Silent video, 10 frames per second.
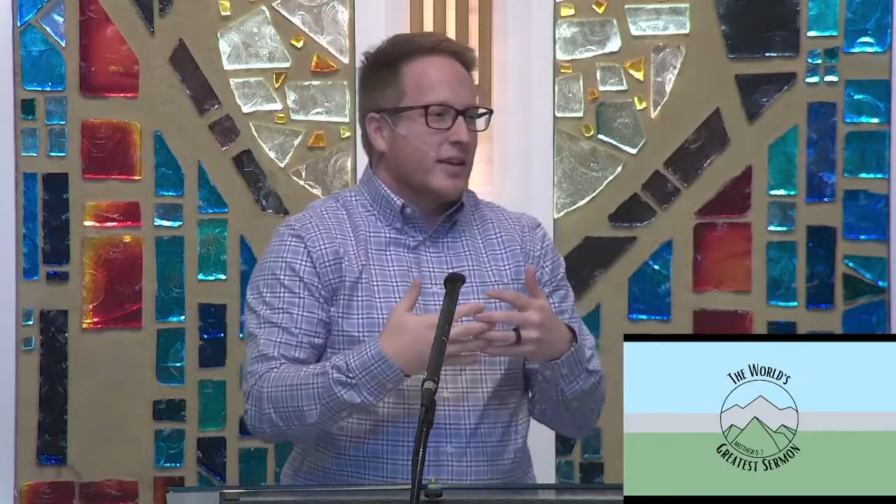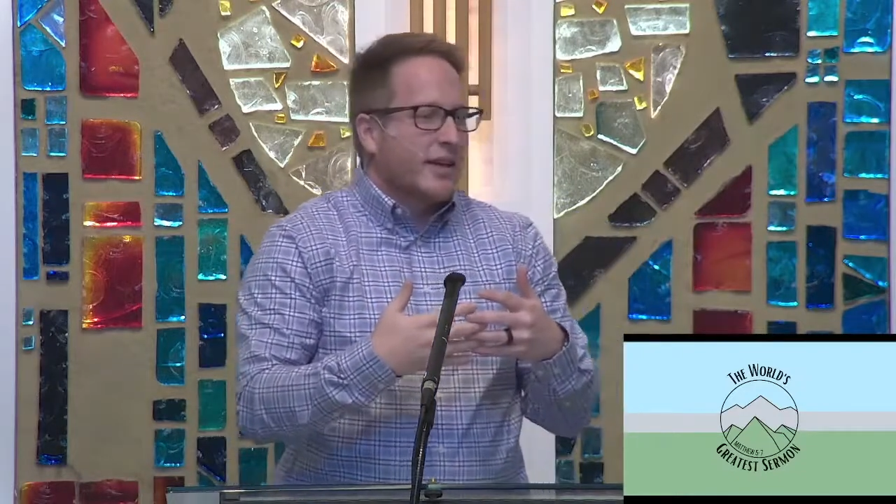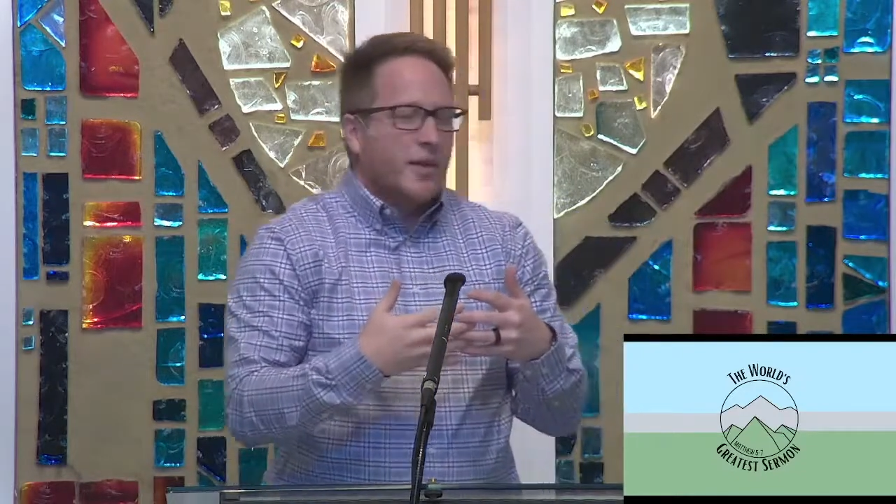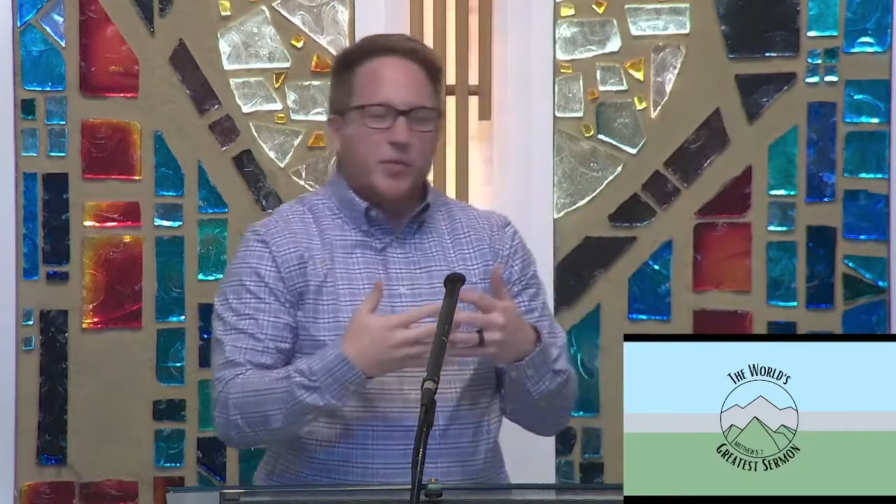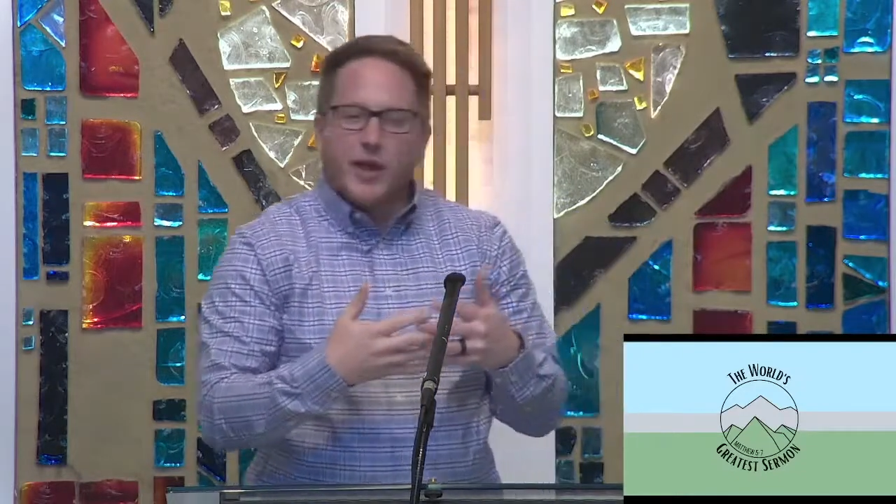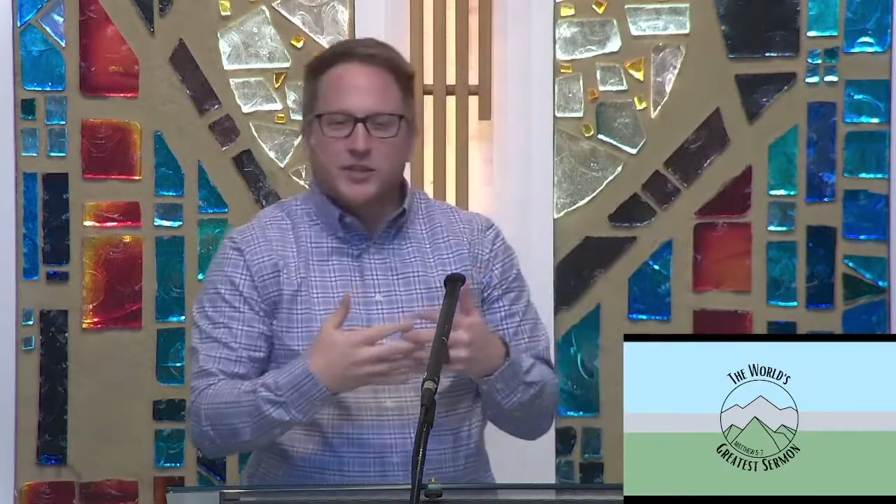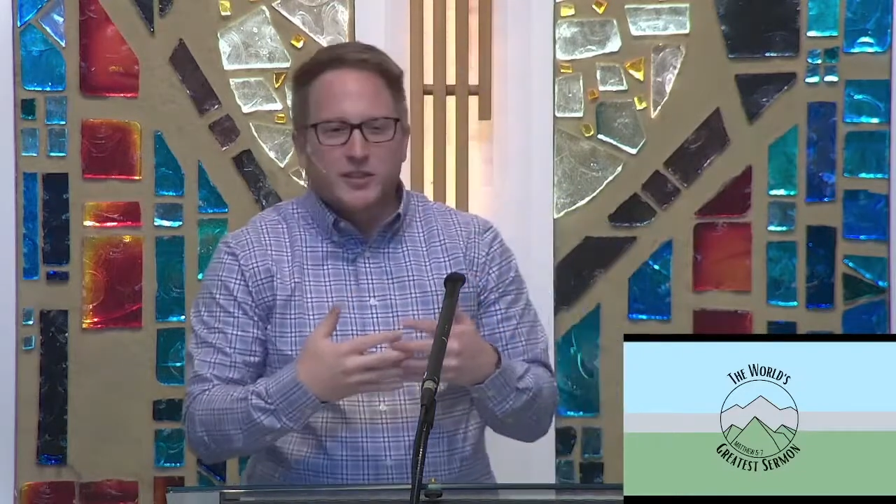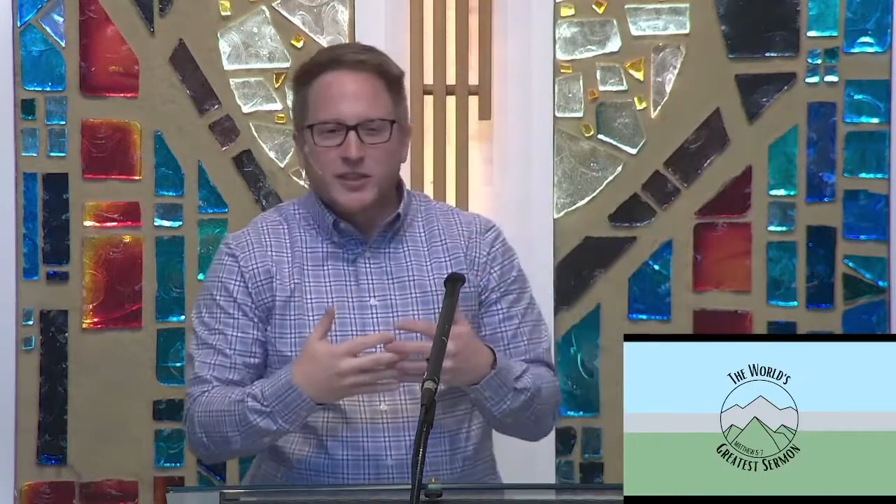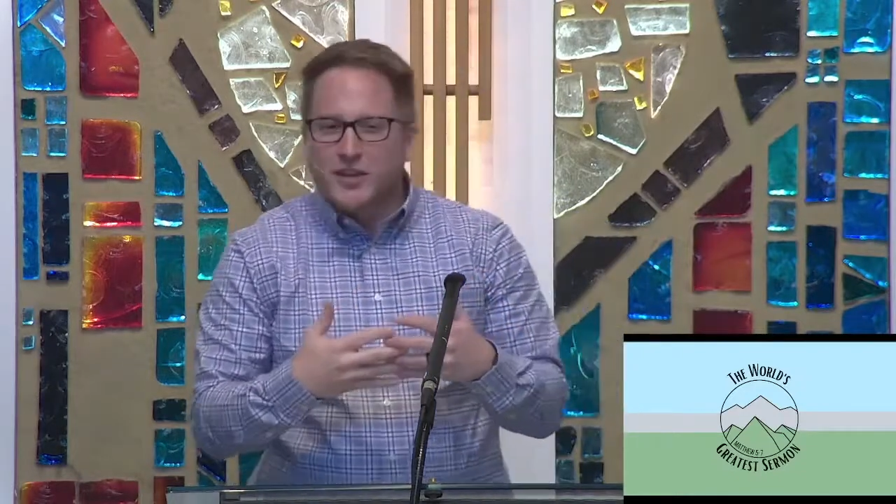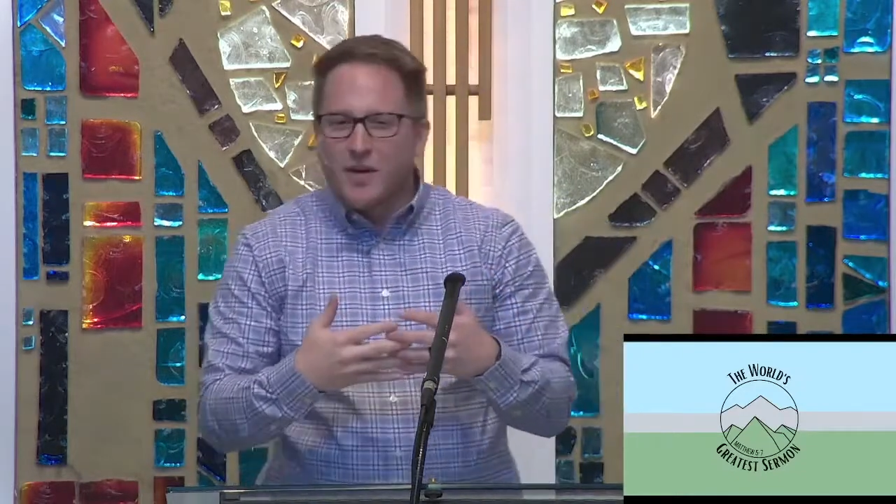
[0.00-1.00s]
the pleasures
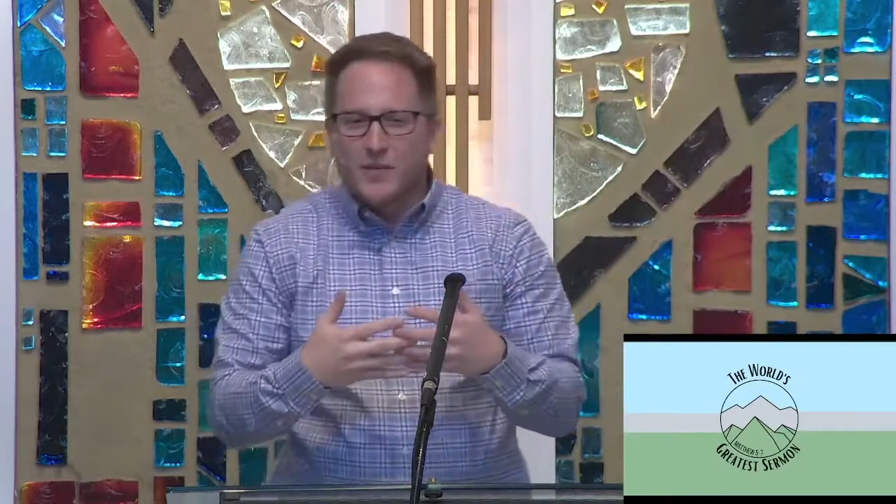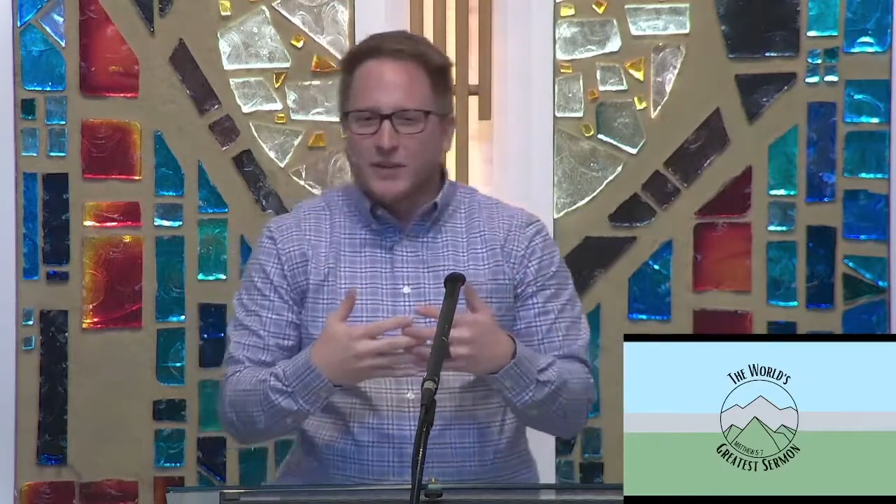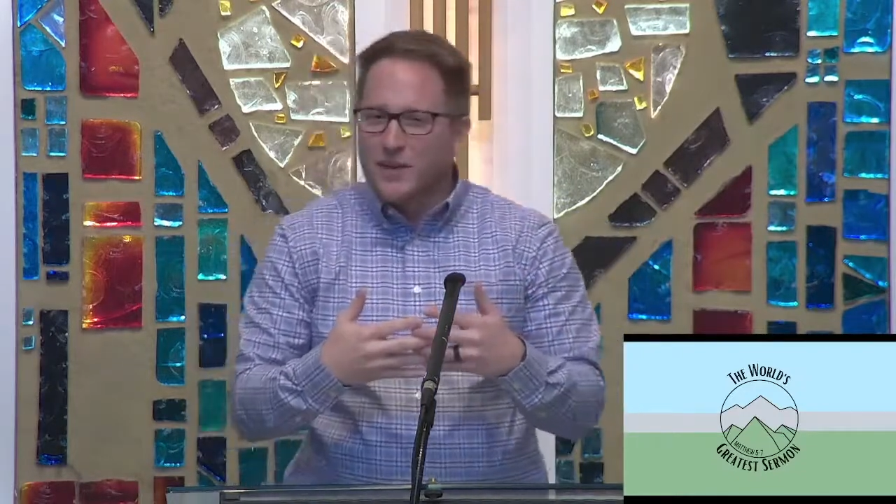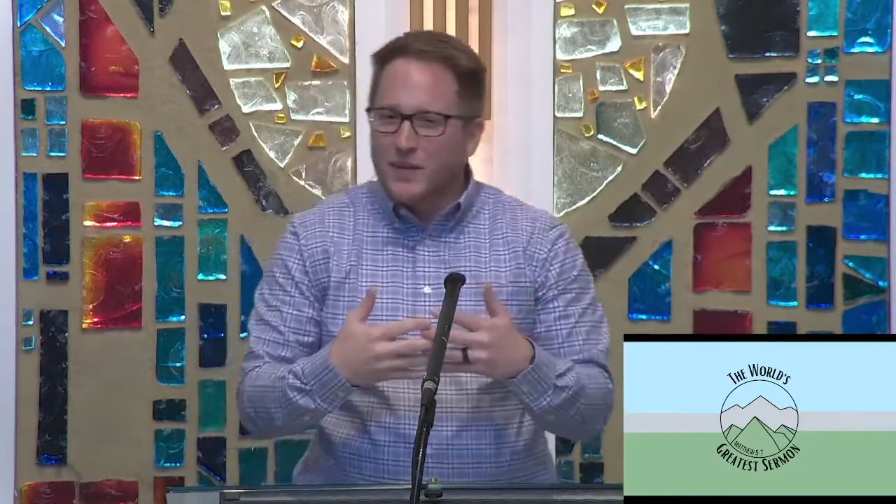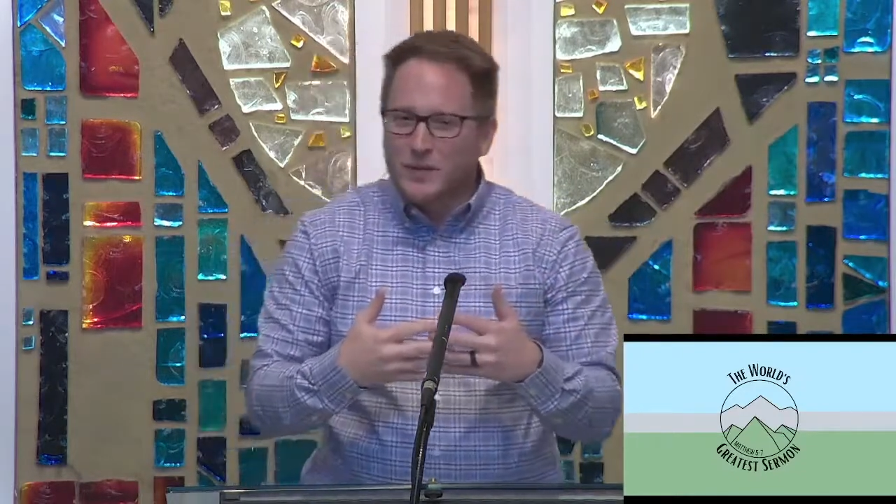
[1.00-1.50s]
and comforts of this